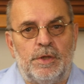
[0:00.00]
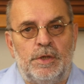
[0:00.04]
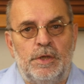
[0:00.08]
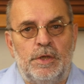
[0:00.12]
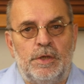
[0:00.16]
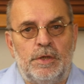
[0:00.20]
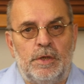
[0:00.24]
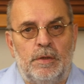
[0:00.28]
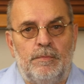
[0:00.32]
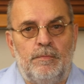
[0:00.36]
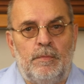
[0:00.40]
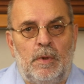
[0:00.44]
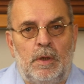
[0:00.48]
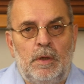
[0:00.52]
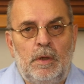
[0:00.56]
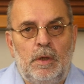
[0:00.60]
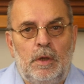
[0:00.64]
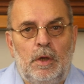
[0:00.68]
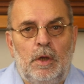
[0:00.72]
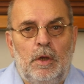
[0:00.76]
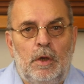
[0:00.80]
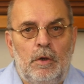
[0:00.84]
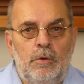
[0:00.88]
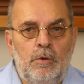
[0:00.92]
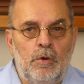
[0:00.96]
system,
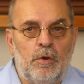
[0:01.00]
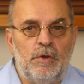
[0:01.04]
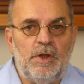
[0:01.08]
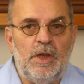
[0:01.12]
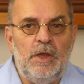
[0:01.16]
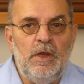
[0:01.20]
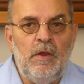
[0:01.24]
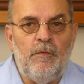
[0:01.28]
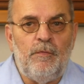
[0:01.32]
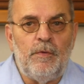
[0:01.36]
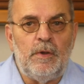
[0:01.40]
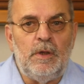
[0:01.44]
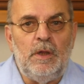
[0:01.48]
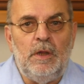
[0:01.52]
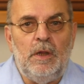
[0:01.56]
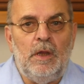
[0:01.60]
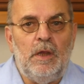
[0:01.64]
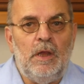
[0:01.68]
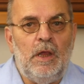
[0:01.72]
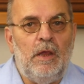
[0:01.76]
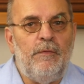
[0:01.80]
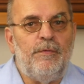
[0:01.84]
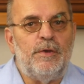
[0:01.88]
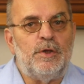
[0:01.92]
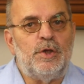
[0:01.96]
not even
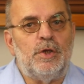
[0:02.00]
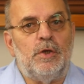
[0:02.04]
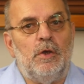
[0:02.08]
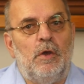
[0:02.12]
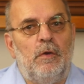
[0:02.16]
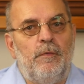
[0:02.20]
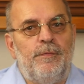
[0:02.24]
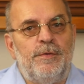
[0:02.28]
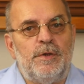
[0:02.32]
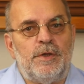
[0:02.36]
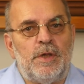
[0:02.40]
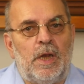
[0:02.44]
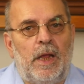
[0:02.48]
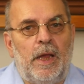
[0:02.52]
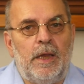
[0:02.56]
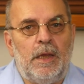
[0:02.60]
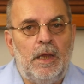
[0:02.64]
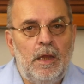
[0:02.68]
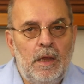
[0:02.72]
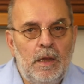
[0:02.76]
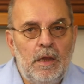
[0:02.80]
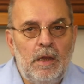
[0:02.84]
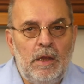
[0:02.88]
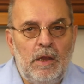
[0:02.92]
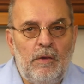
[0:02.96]
if a service
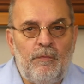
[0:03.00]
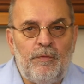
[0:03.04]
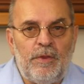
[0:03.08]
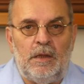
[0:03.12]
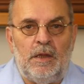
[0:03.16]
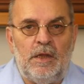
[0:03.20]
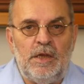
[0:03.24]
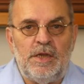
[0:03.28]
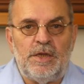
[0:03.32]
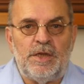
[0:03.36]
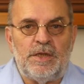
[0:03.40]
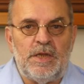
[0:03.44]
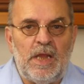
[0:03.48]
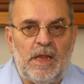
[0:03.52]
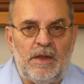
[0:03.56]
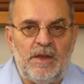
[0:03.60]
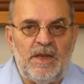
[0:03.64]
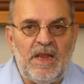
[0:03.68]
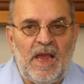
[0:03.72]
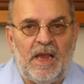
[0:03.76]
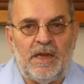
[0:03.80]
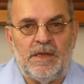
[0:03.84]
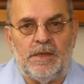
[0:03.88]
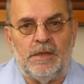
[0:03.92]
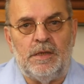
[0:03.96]
like If This Then
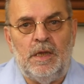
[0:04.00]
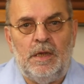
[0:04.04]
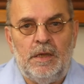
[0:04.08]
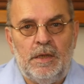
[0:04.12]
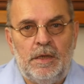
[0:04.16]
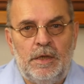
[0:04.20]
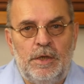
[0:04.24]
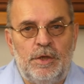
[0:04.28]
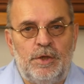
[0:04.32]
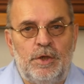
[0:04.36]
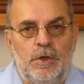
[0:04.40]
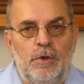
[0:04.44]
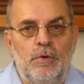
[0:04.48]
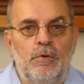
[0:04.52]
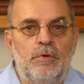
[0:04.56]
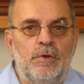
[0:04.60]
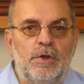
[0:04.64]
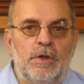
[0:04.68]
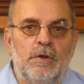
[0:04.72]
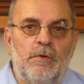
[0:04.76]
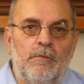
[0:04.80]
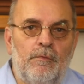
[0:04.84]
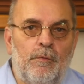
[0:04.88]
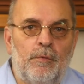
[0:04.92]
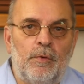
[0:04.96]
That is
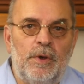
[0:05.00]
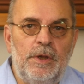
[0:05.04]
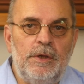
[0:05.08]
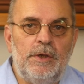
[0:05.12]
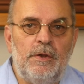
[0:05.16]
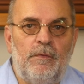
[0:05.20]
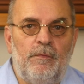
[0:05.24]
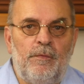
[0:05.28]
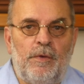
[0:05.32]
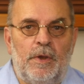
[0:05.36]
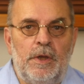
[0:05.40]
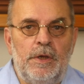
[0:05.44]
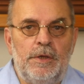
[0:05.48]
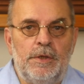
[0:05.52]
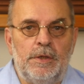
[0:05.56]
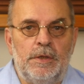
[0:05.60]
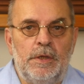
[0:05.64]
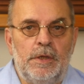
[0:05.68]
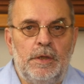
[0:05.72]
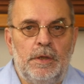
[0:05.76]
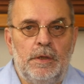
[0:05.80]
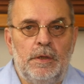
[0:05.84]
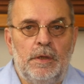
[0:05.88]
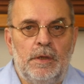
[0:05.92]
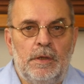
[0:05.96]
used for
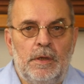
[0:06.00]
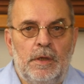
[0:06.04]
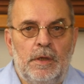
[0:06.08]
interfacing.